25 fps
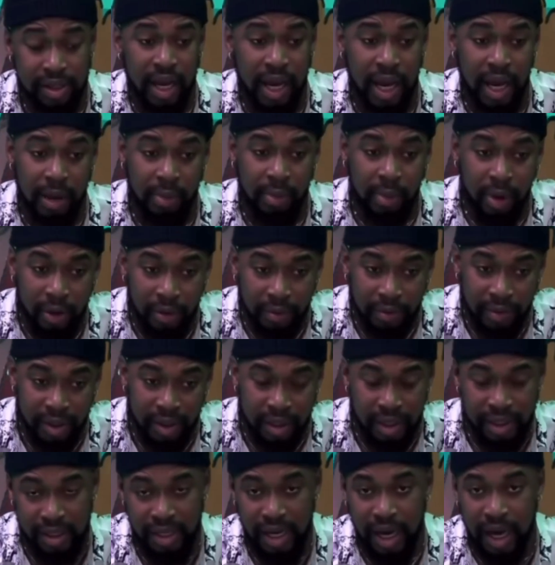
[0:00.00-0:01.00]
I'm
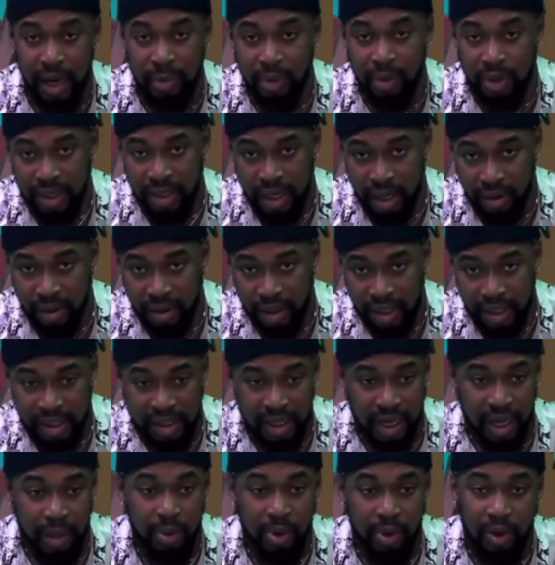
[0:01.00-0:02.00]
confident, I'm not arrogant.
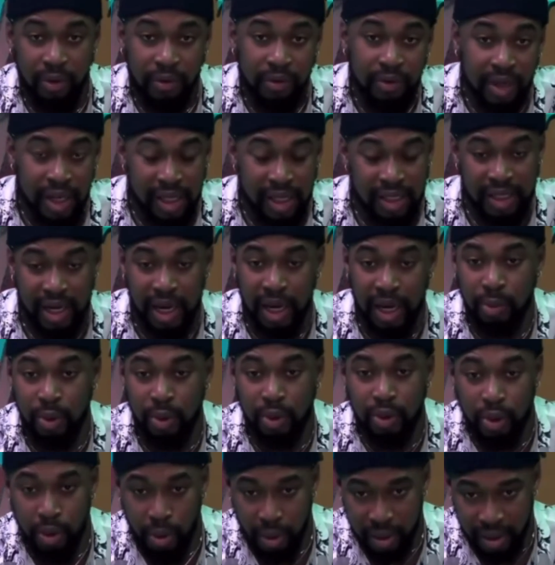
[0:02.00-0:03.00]
I'm confident, I'm not
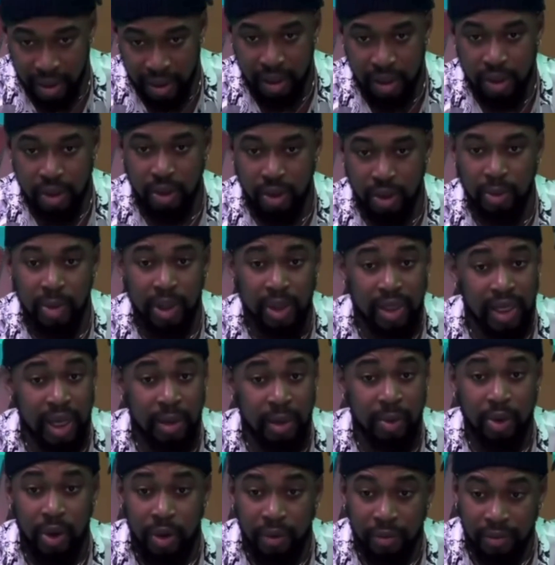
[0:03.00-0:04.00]
cocky. So because I'm
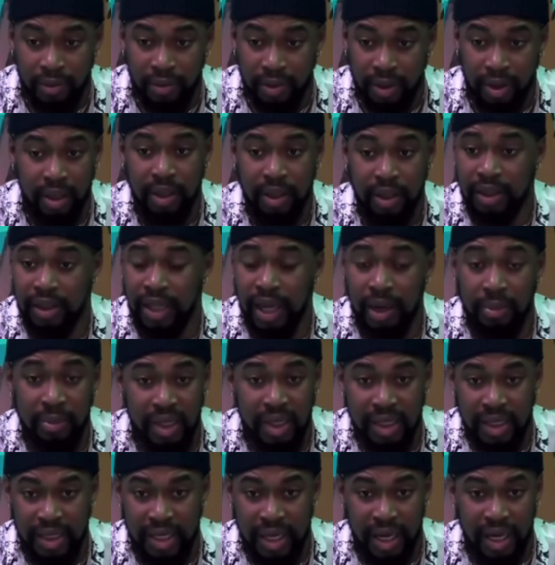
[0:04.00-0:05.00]
confident, that
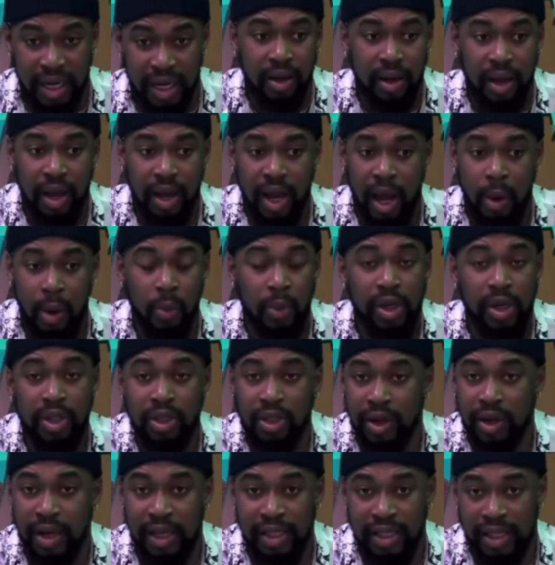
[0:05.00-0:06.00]
means that I'm willing to go
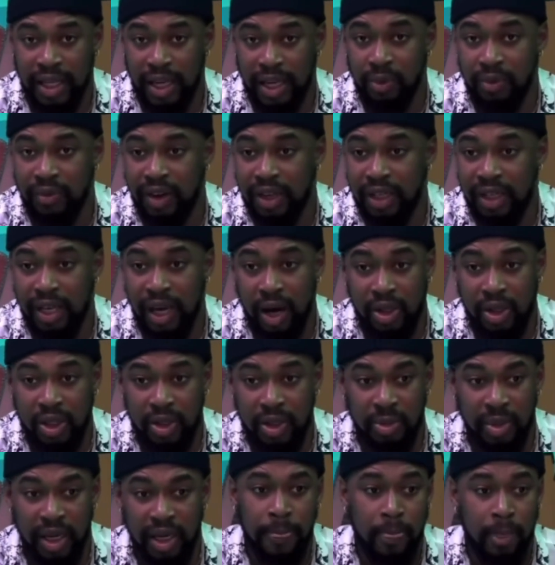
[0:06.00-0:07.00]
head to head with any
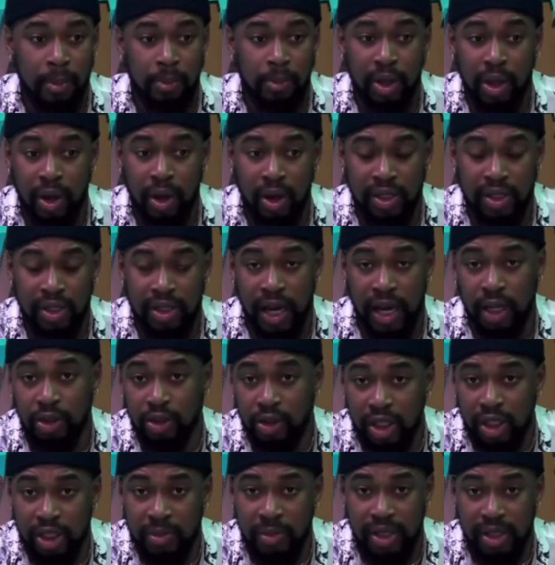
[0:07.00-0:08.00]
housemate, because I
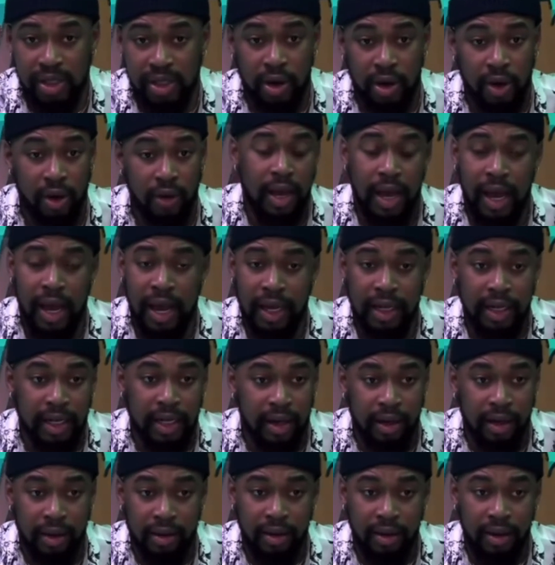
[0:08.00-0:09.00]
trust myself and
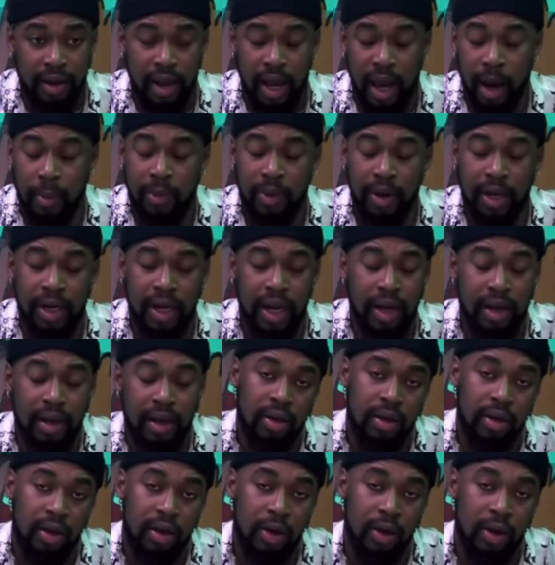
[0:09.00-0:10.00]
I pray that
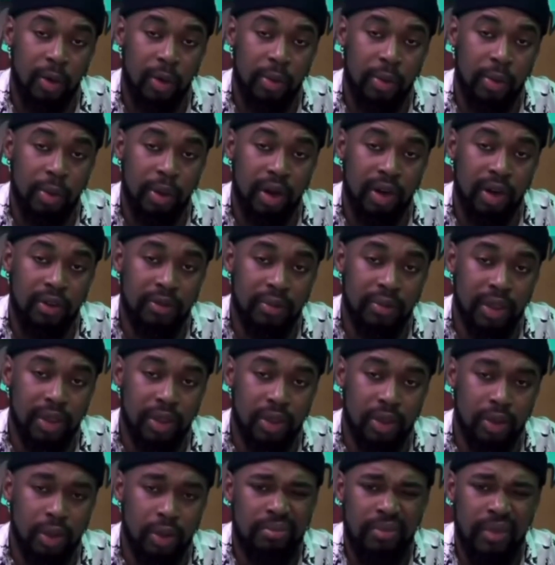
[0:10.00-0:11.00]
a lot of people love me.
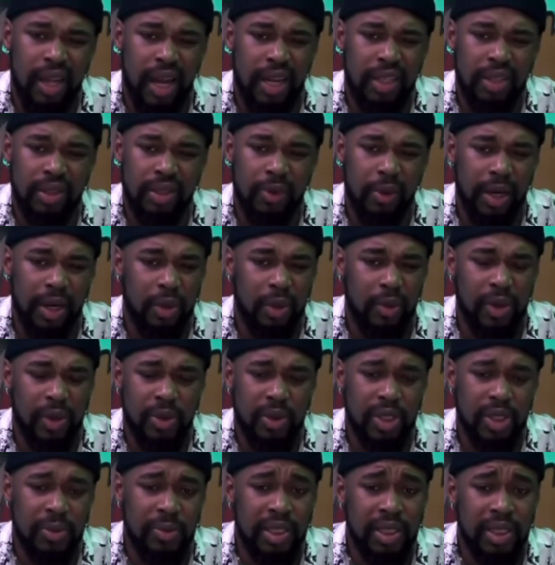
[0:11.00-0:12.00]
So I just feel like the way she
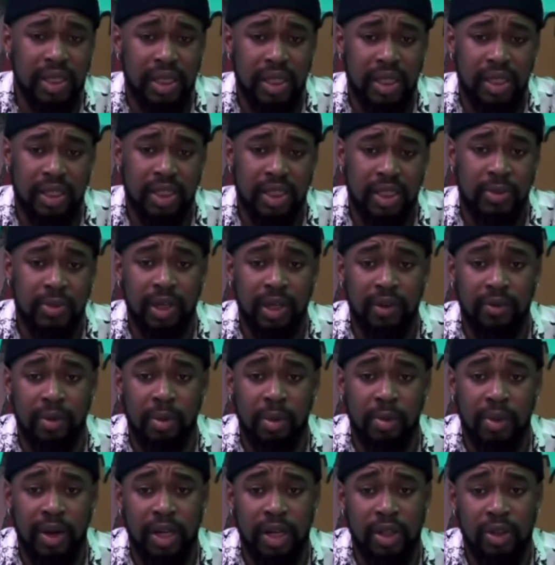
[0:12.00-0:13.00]
was speaking, she's speaking from a
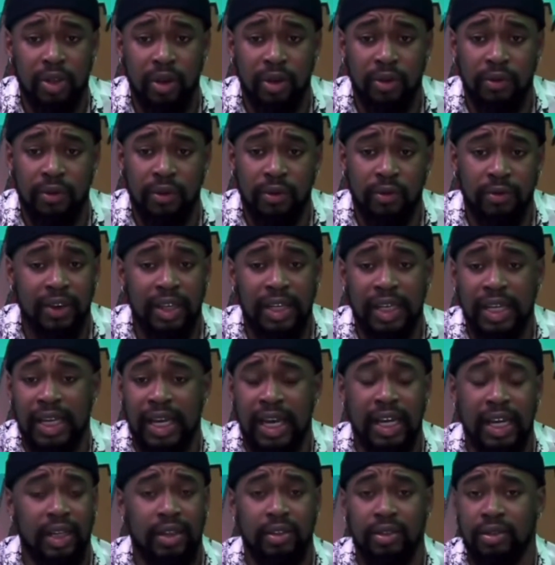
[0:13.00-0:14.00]
place of feeling
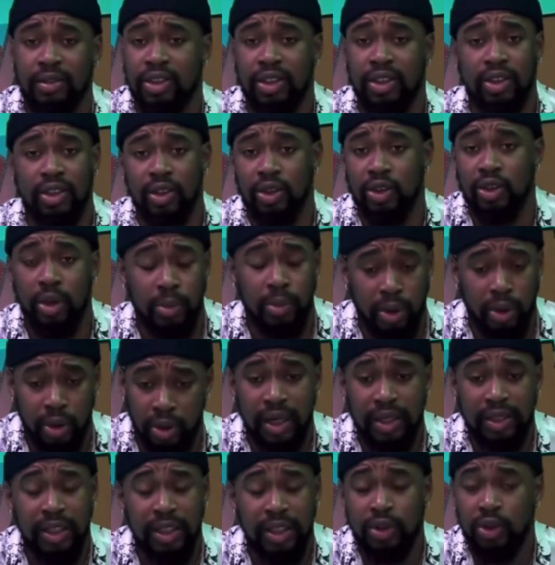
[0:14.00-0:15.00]
like she's the top
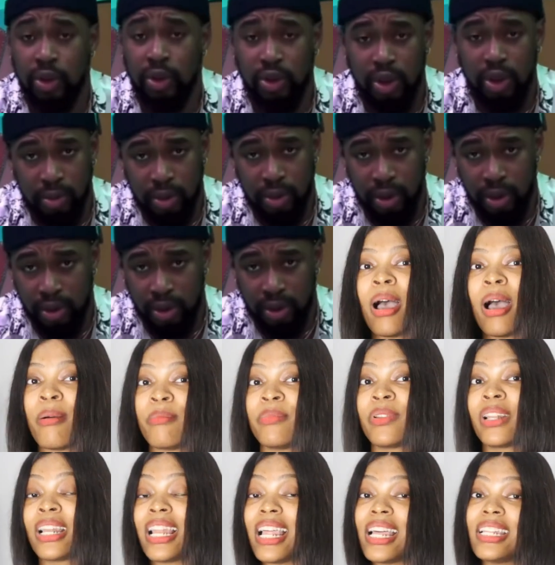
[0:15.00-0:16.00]
dog. There's no top dog.
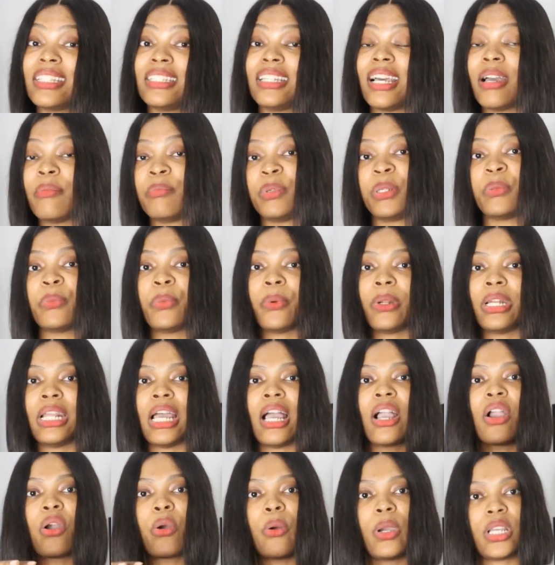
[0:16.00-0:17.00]
I'm glad that Big
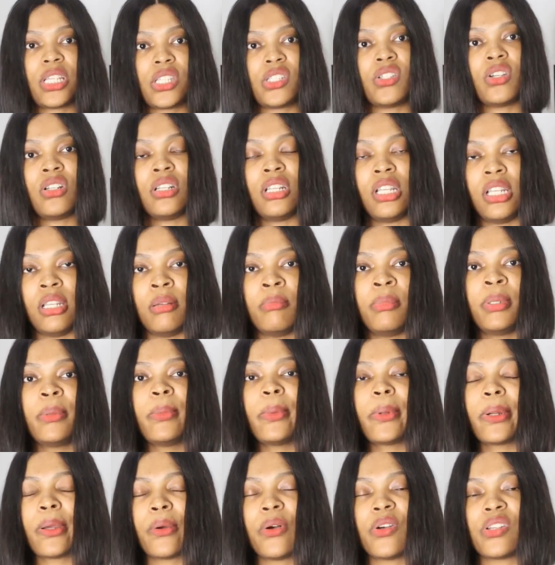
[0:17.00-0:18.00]
Brother questioned him. Big
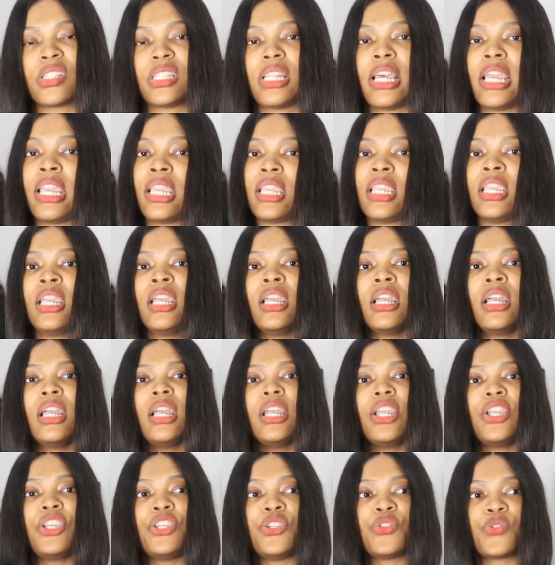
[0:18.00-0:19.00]
Brother was like,
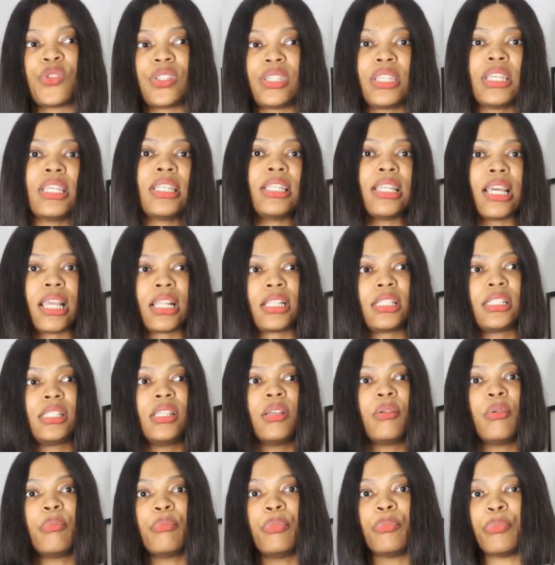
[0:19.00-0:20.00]
you say that
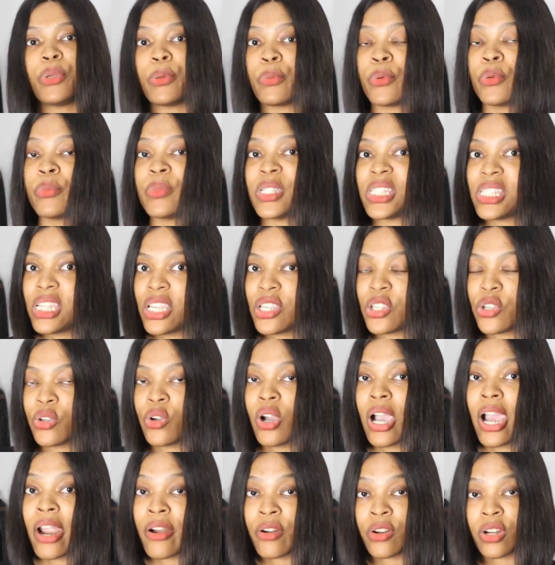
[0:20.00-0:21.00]
people mistake
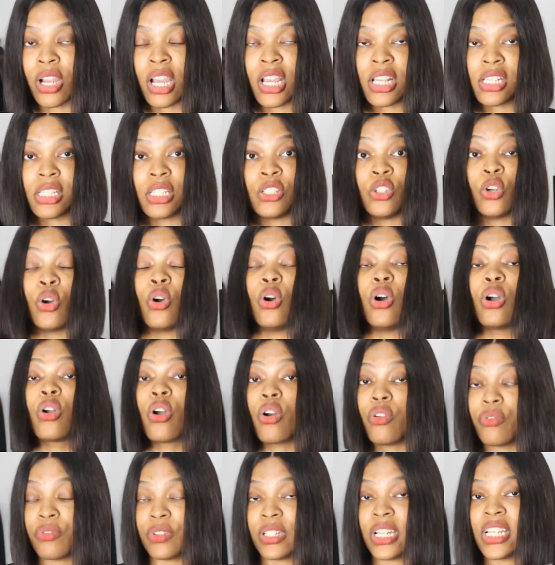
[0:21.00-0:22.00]
your arrogance, your
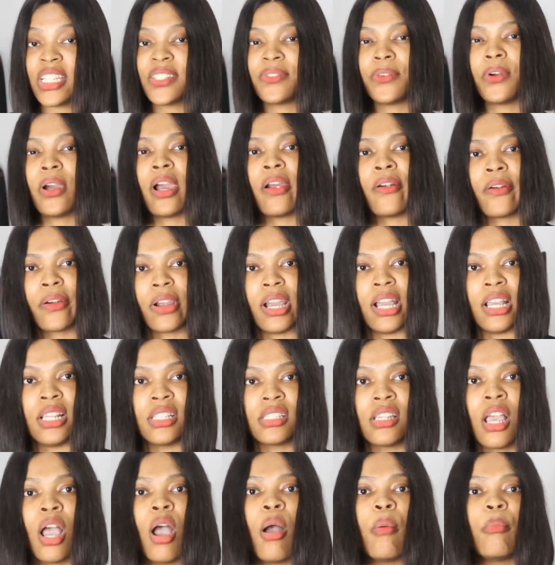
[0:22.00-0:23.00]
confidence for
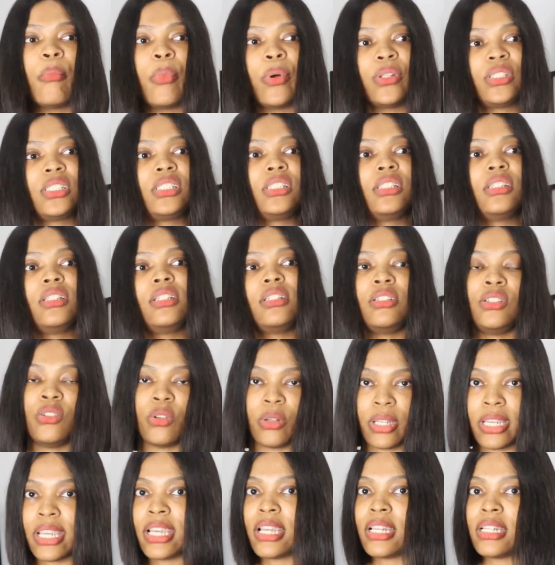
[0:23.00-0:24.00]
arrogance, but
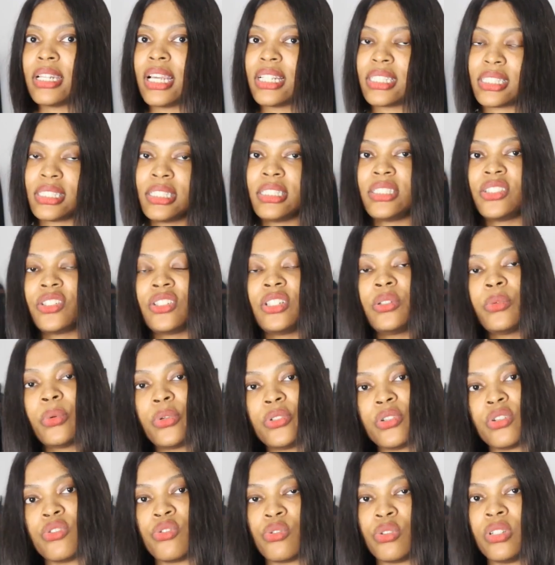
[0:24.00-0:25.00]
you're here, that's literally
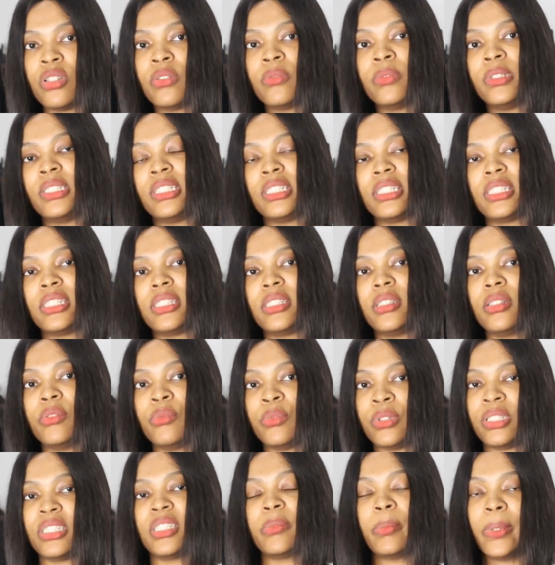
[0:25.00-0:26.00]
what you're doing with
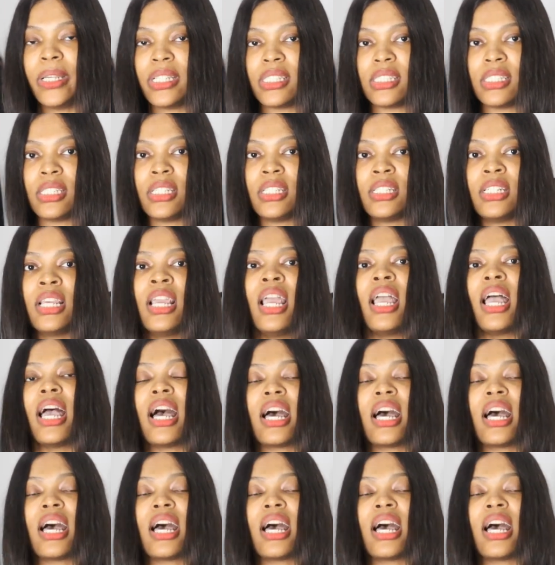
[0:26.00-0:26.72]
this person.